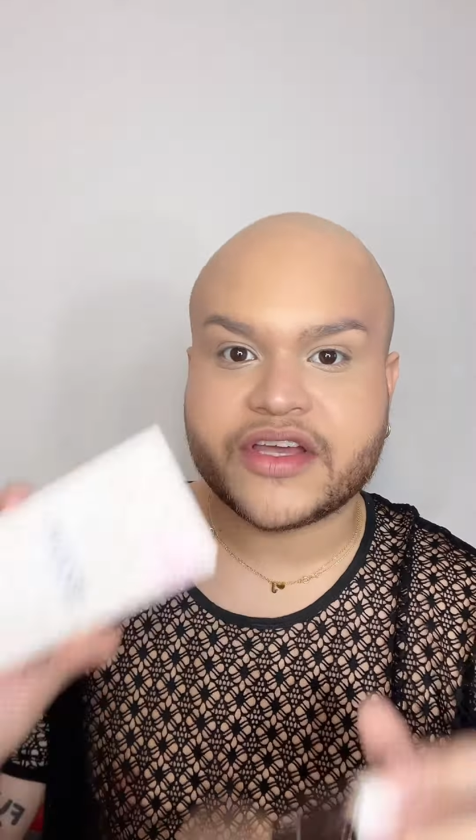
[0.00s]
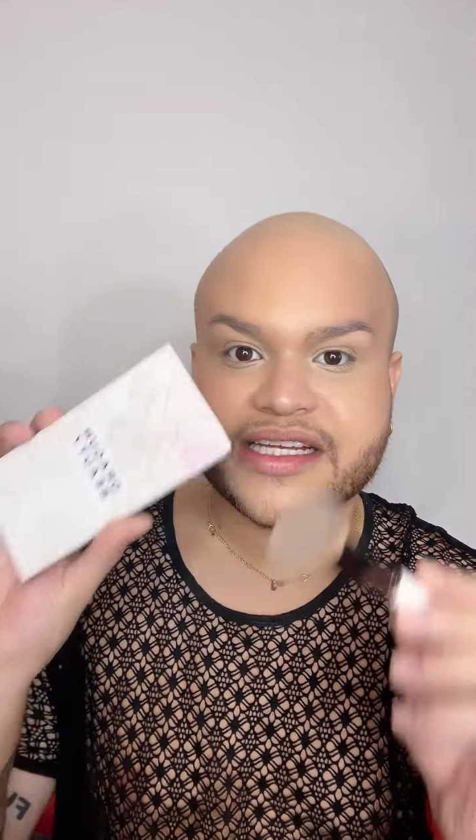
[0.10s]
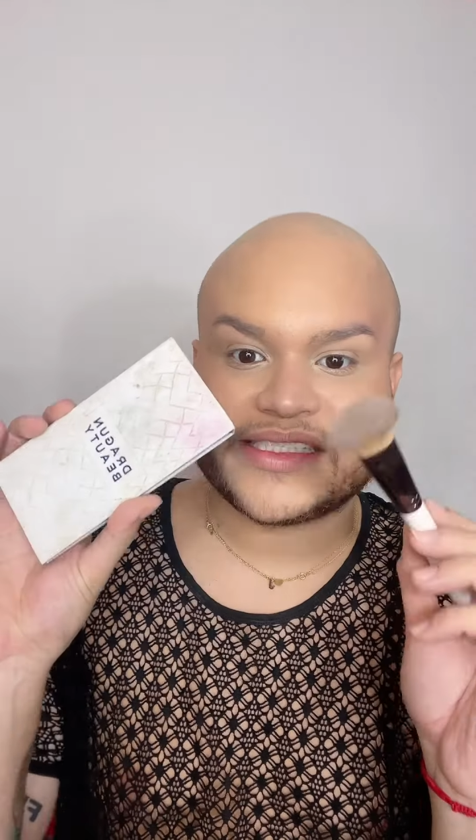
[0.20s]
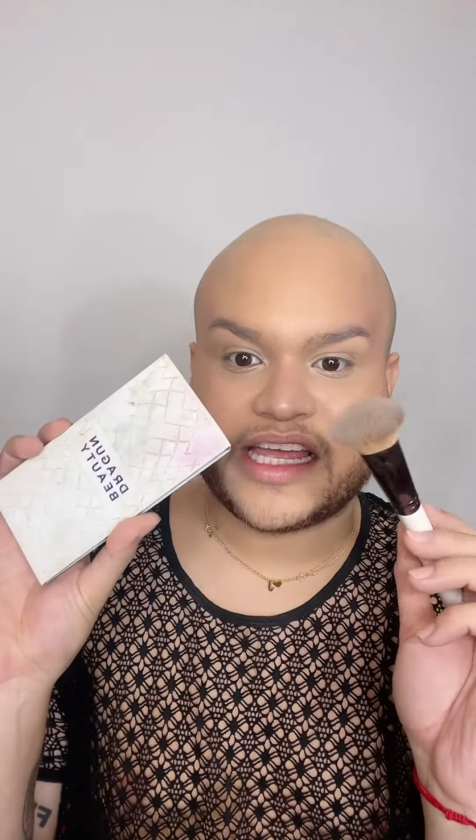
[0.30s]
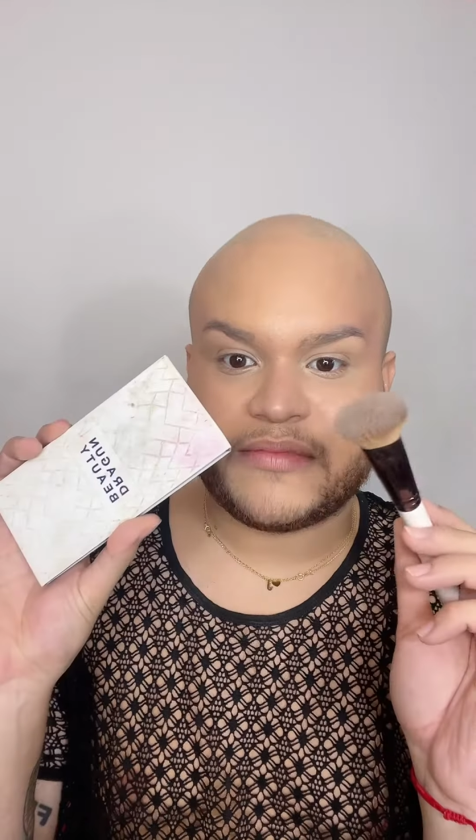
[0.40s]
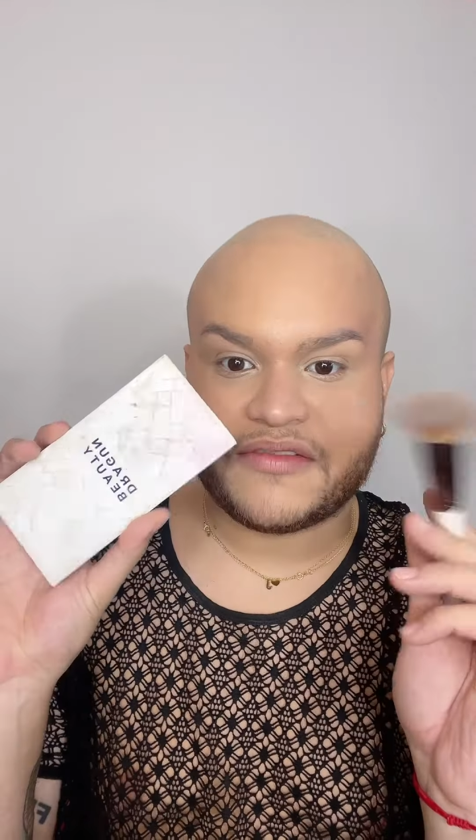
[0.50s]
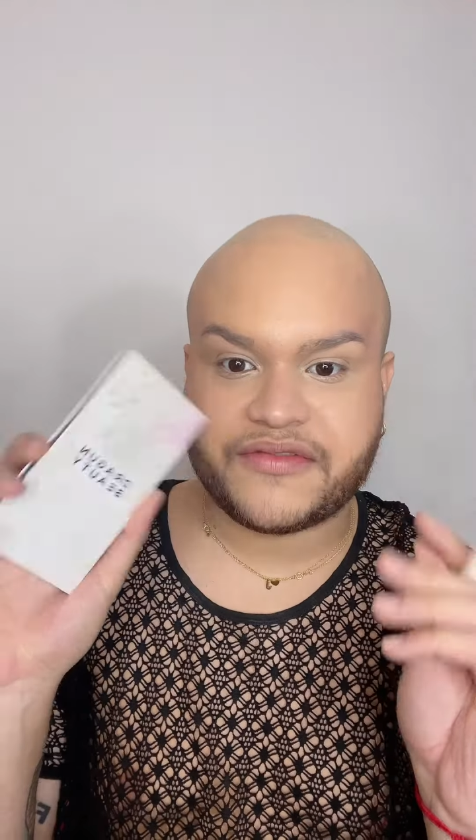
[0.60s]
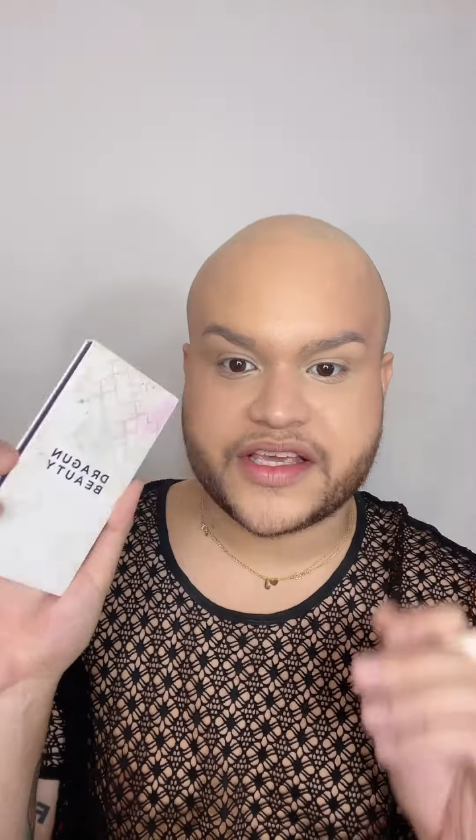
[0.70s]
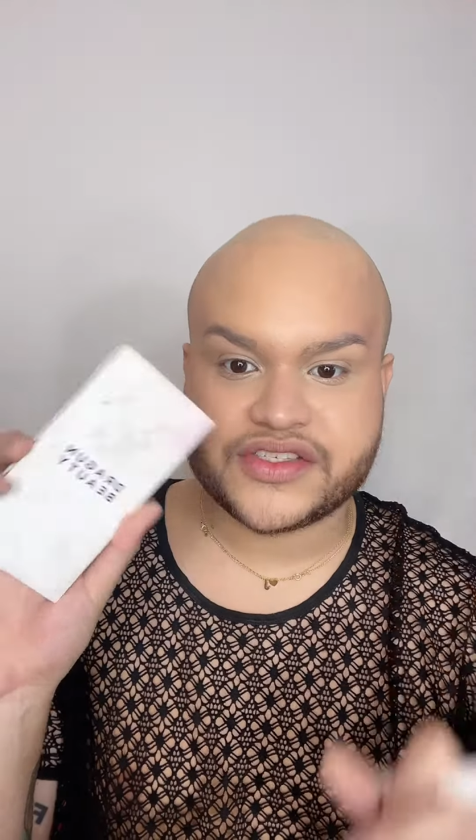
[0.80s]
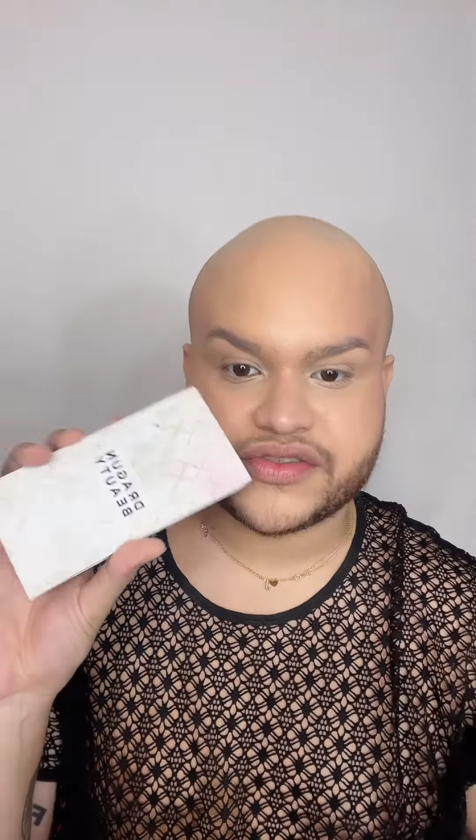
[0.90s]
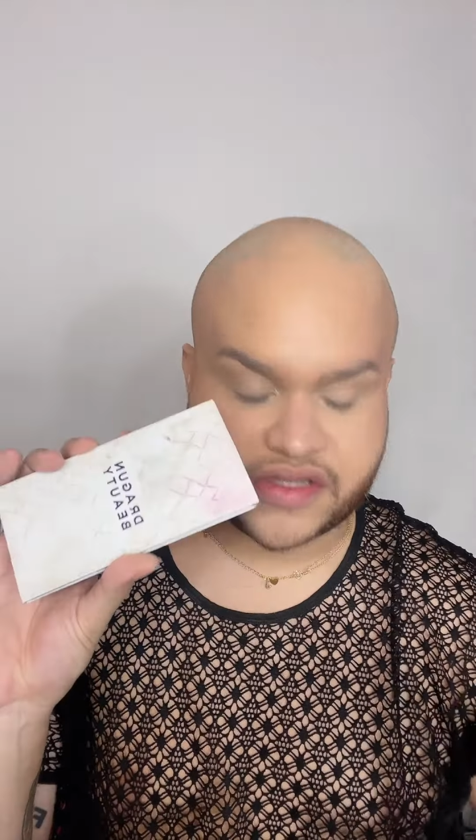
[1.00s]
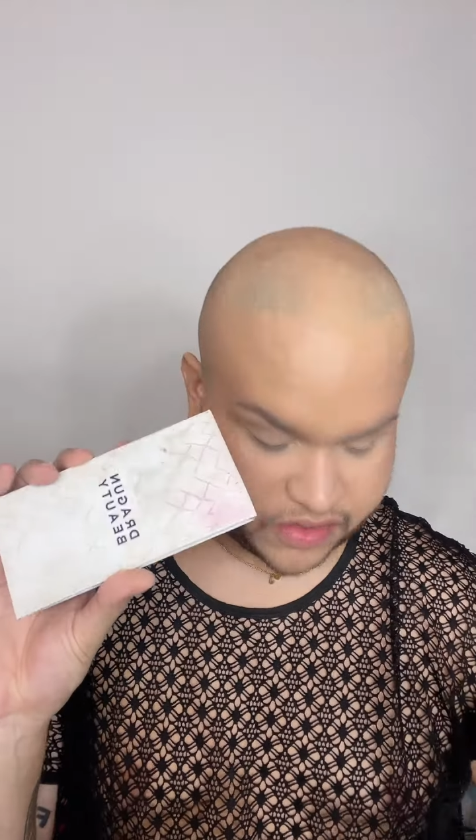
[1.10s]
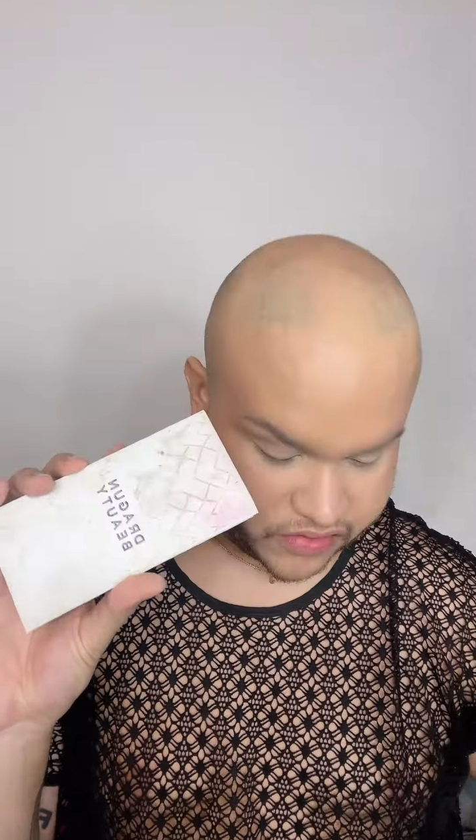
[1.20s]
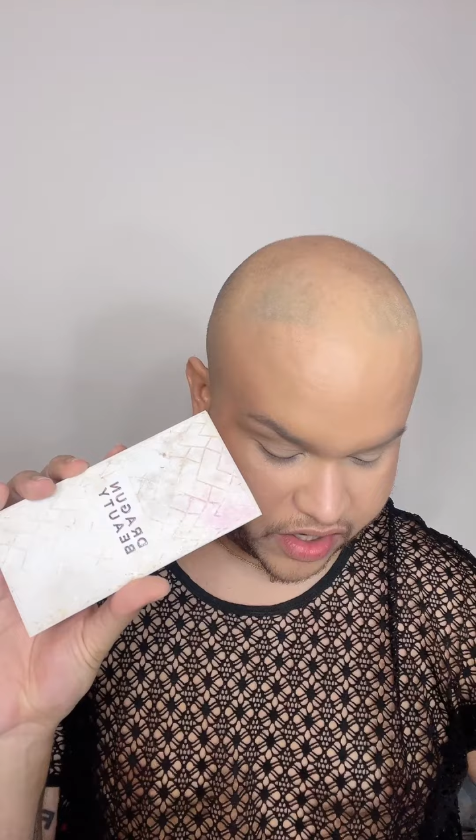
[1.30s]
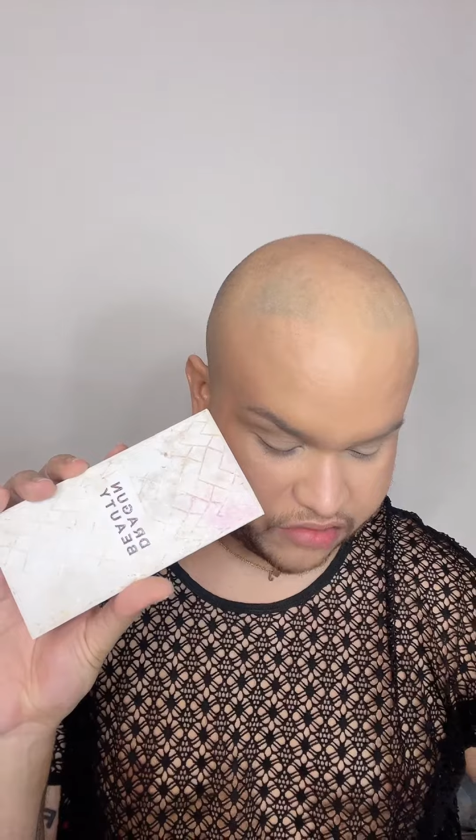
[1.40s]
gonna set my face using the
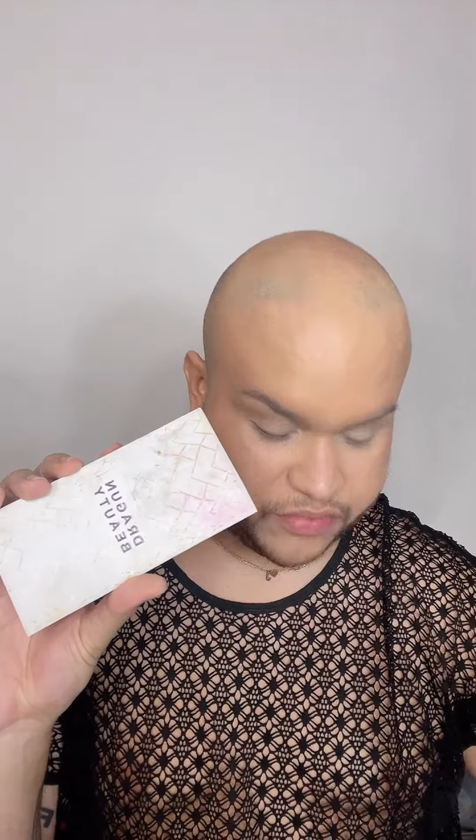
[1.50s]
Dragon